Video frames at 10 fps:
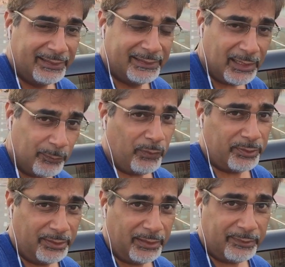Keep
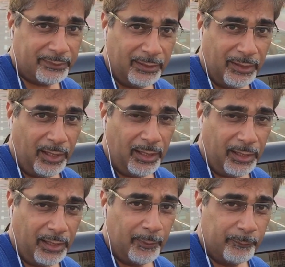watching us,
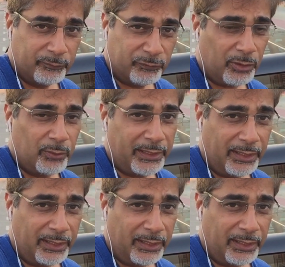following